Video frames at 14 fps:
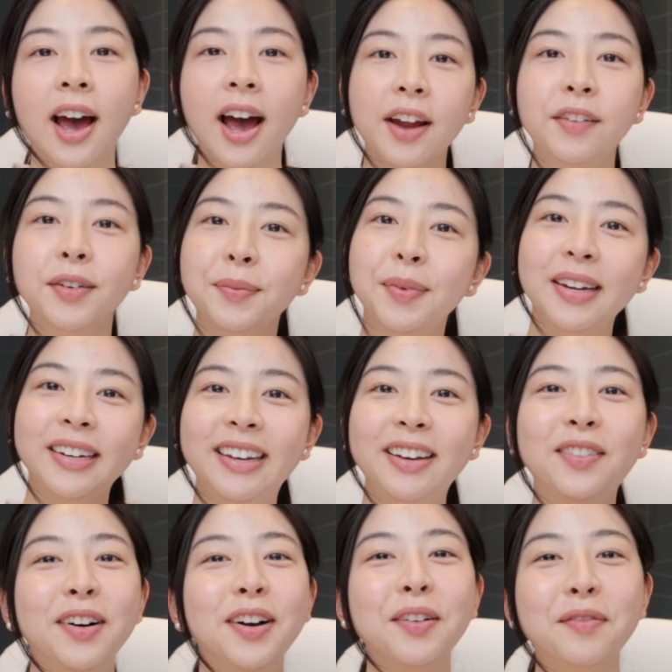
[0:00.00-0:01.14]
Hi everybody,
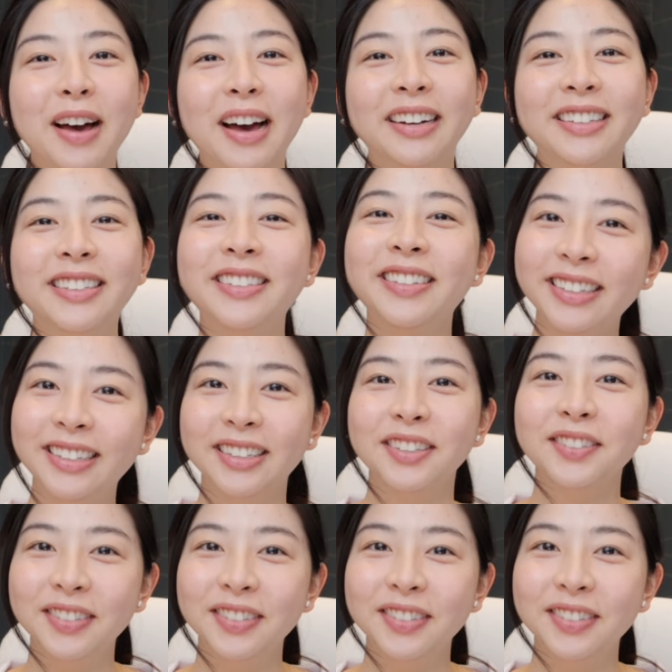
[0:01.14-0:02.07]
welcome back to another